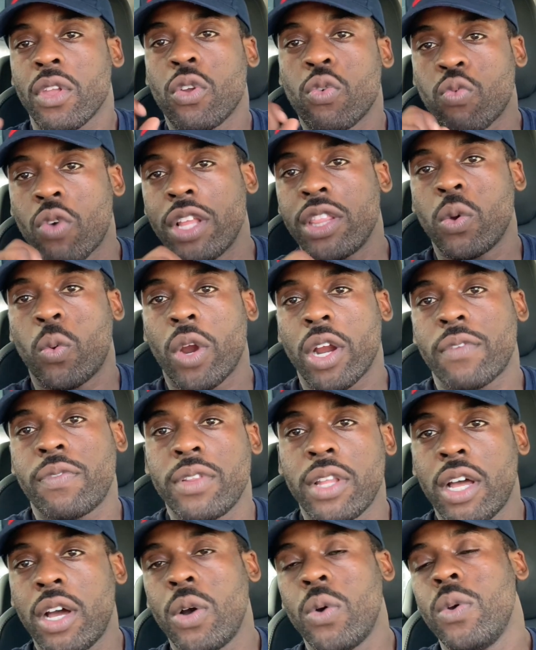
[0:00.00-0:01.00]
run the
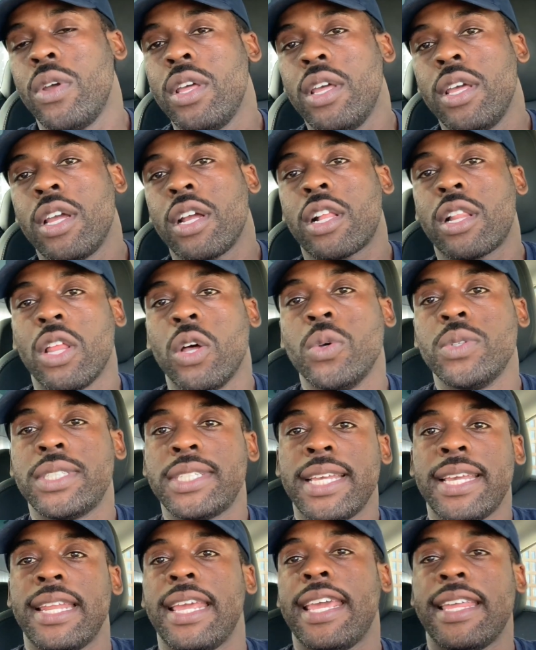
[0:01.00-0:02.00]
workflow, close
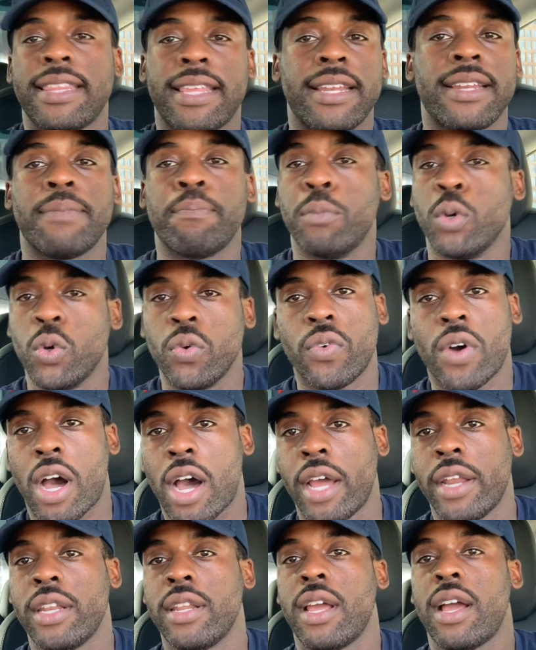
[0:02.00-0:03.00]
it, and then move
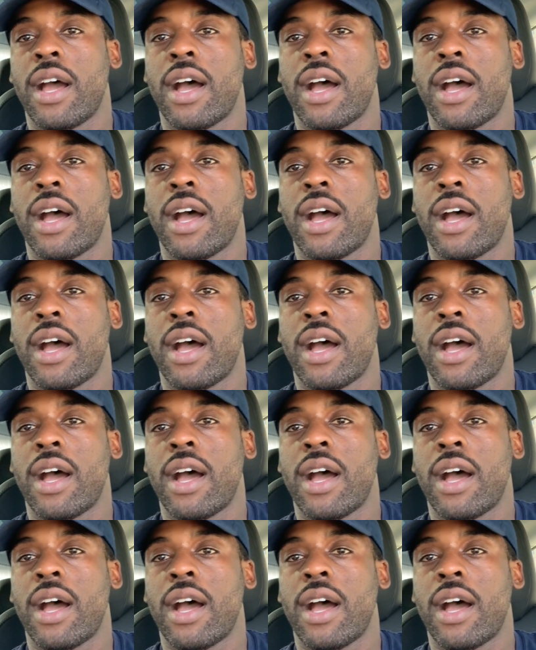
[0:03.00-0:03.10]
on.